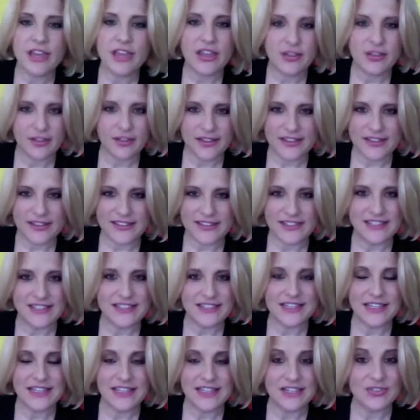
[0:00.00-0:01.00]
causes,
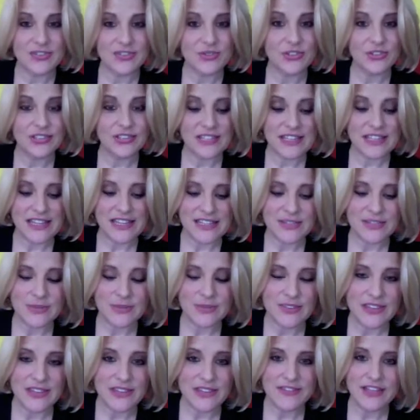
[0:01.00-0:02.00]
and it's really nice what
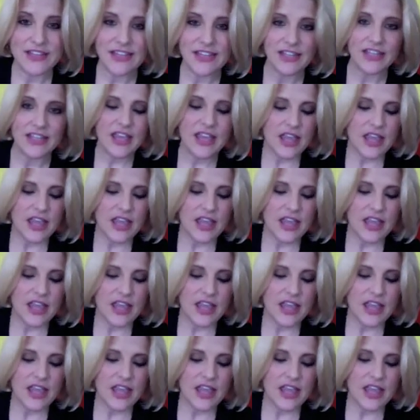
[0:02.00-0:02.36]
they've done.